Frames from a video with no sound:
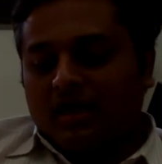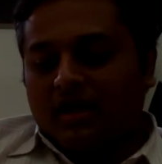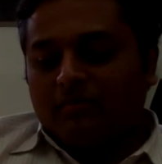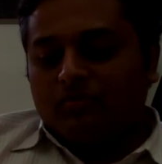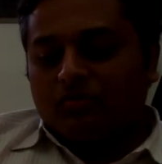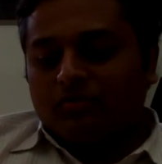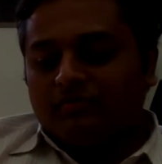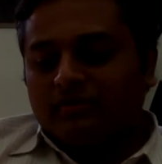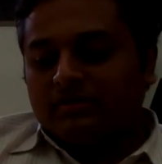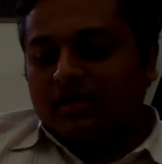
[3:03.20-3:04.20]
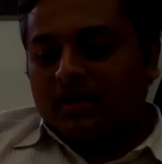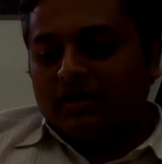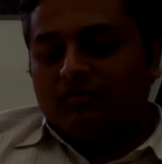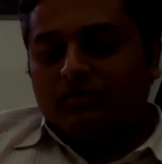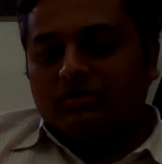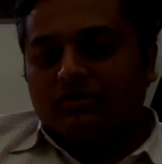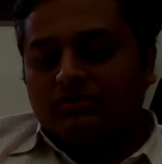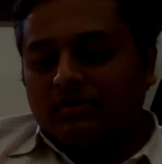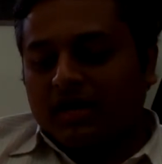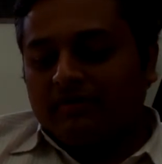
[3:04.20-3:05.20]
And moreover, I wanted
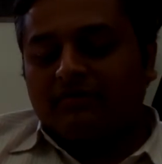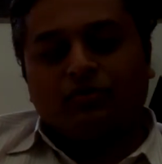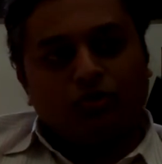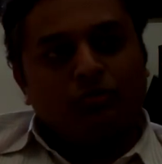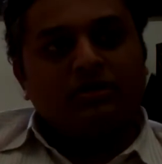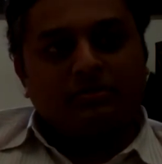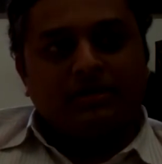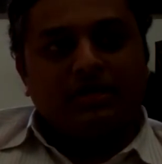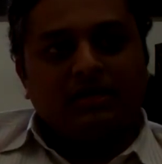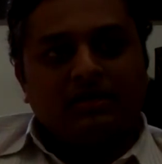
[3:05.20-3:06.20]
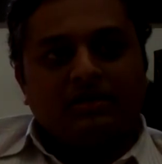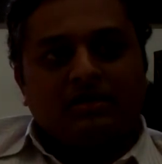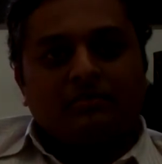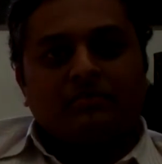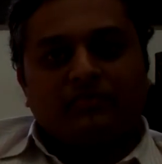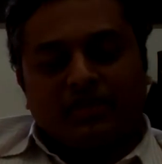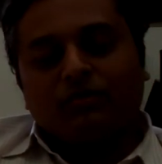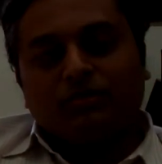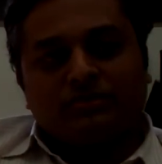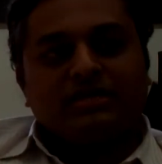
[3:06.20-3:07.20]
to have a global appeal
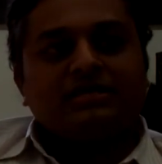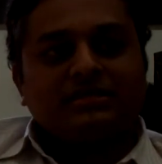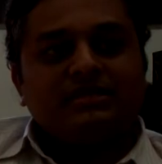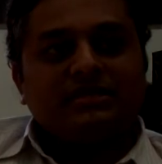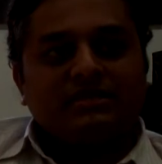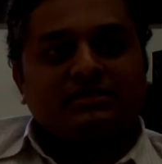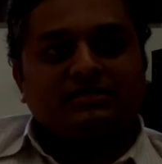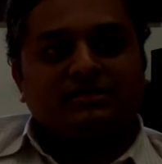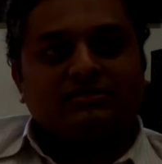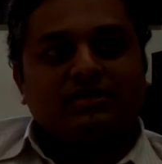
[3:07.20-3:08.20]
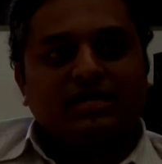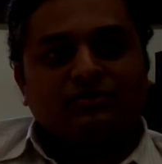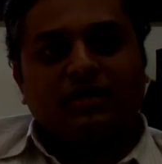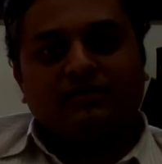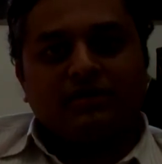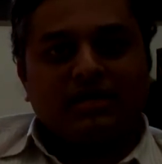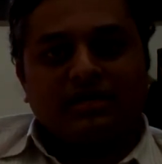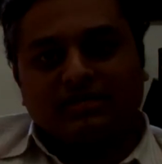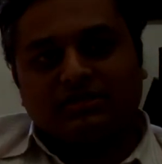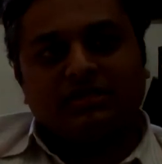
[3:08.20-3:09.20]
without losing its Indianness. So that's why
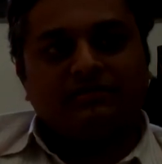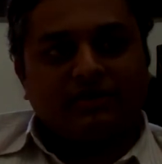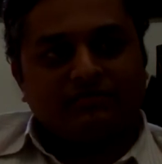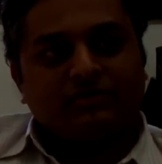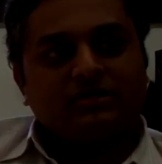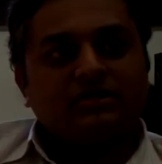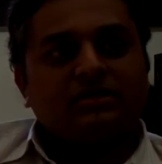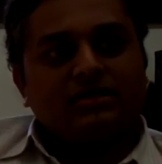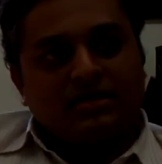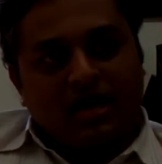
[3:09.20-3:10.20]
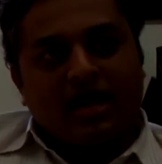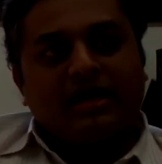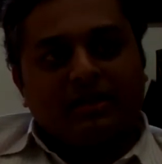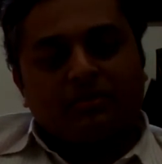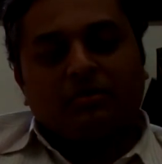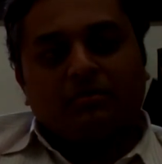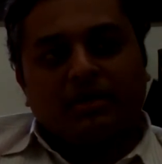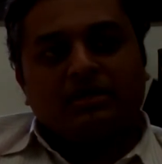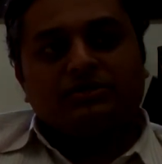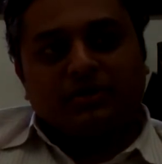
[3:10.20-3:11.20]
I actually went for the I and M
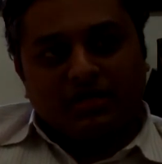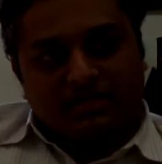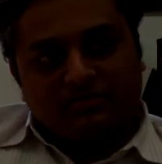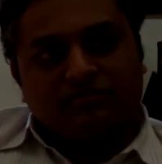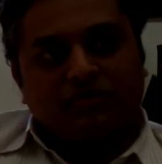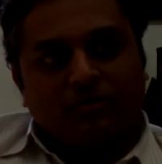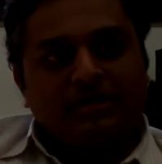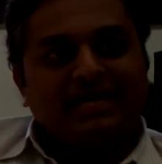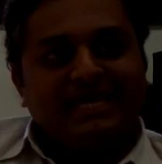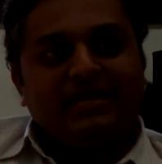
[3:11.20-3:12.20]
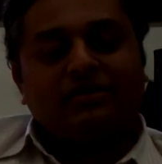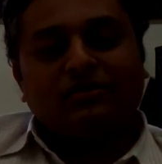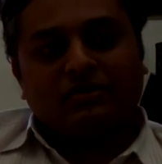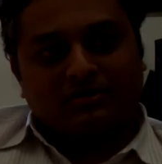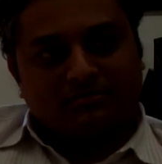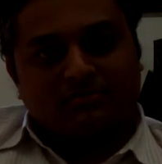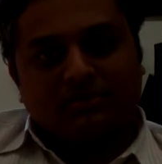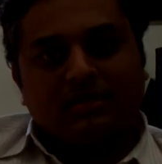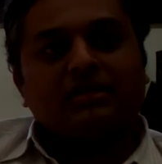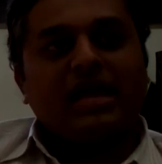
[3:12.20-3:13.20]
combining together to form an E or
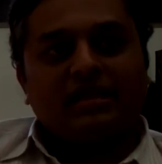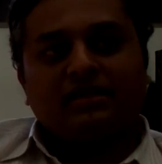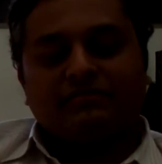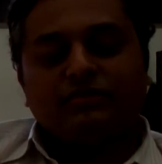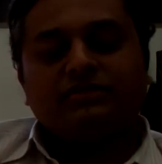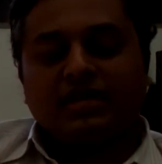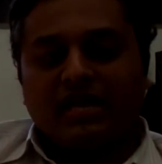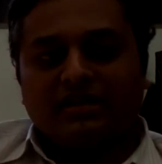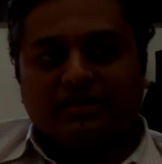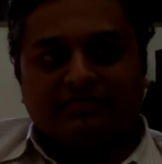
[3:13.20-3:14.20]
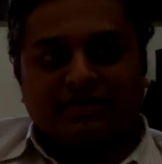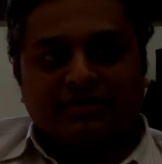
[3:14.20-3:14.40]
in calligraphy, using calligraphy.